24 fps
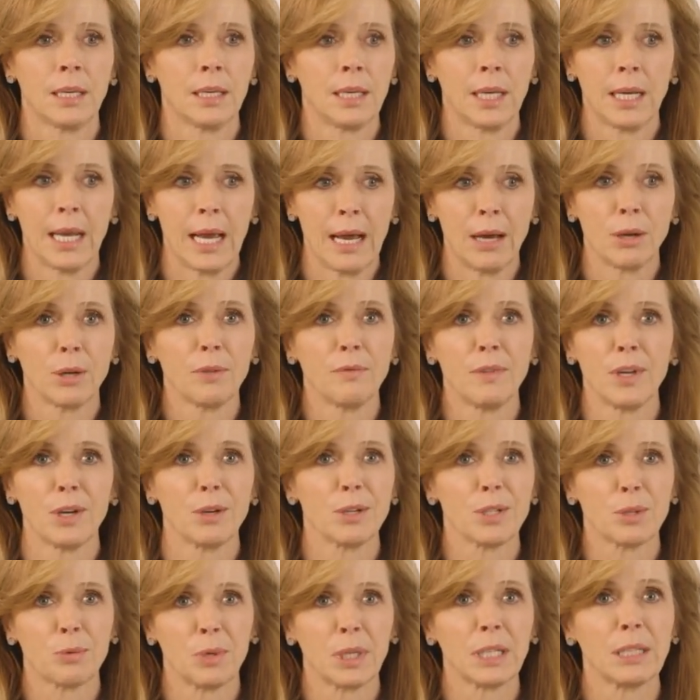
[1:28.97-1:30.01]
get out of there
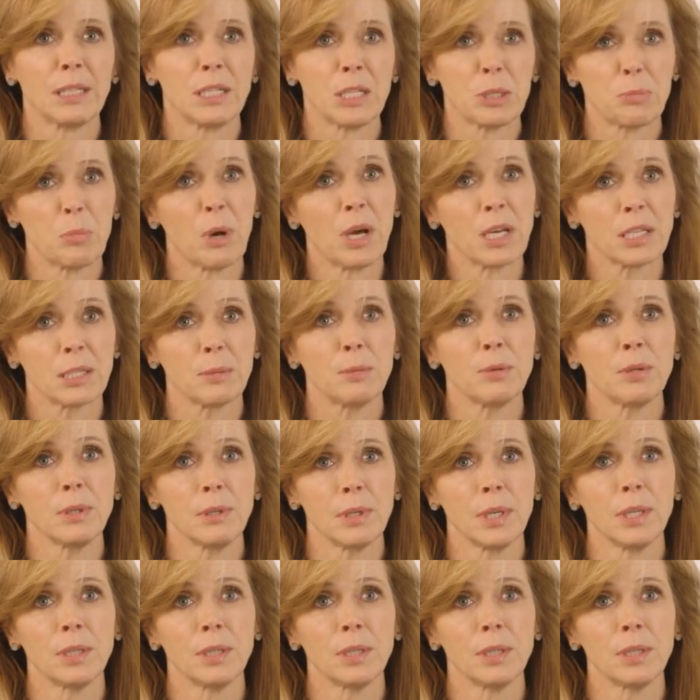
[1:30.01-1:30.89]
as quickly as possible